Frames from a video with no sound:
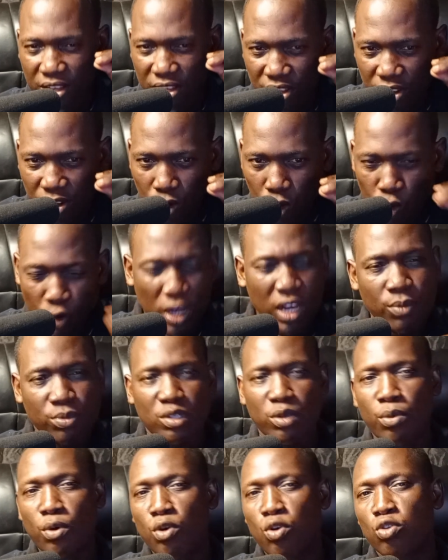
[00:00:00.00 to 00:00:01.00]
William
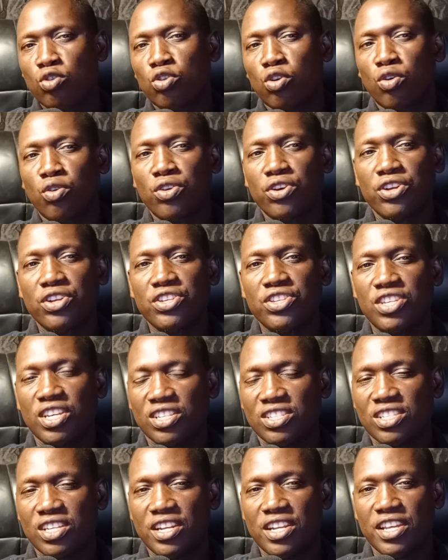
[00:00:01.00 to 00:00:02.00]
Samoei Ruto
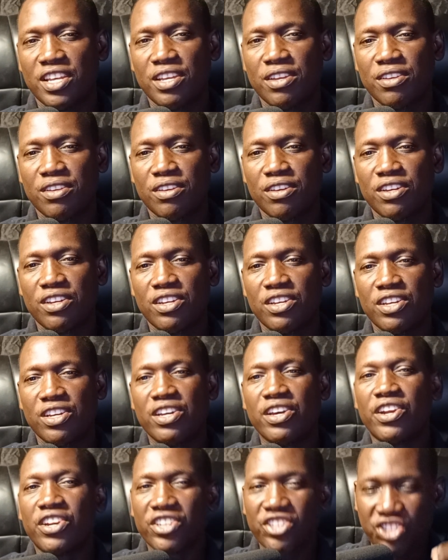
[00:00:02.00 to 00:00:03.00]
yesterday
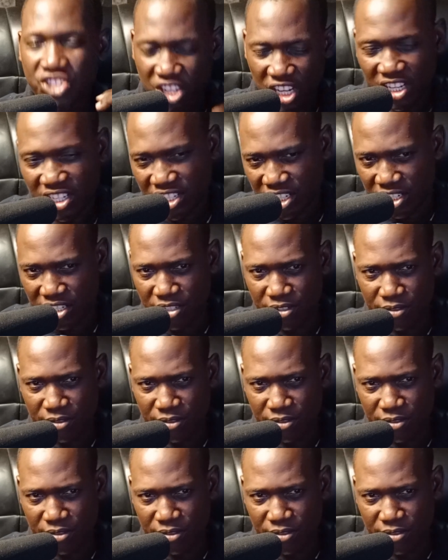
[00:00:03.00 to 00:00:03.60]
rejected.